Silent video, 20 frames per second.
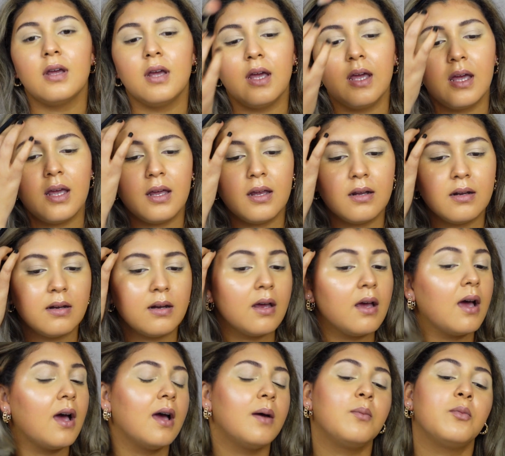and
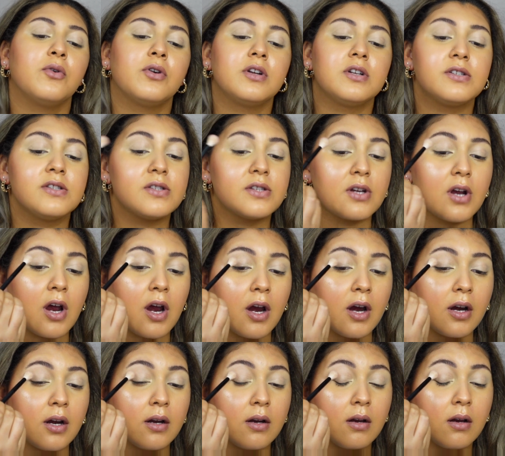I'm going to
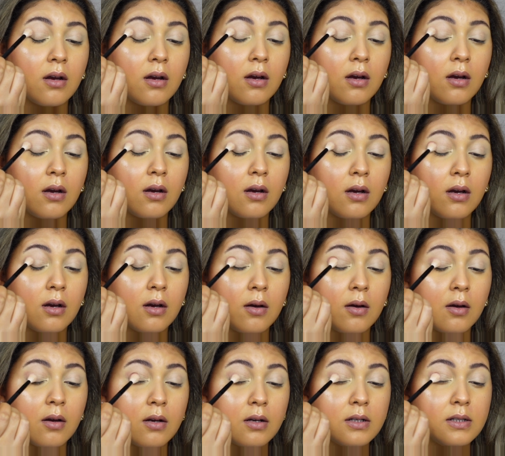start
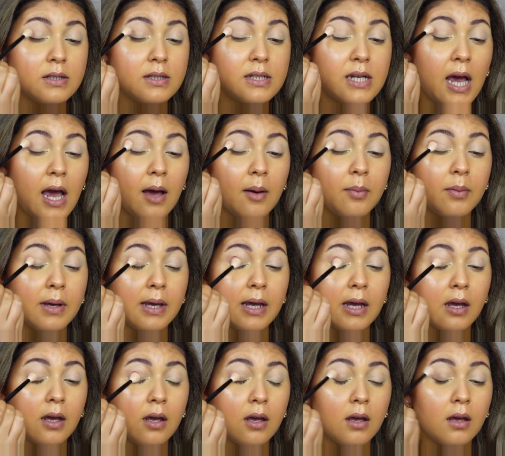
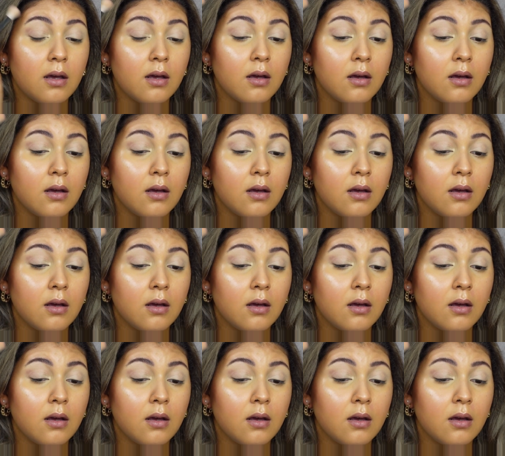tapping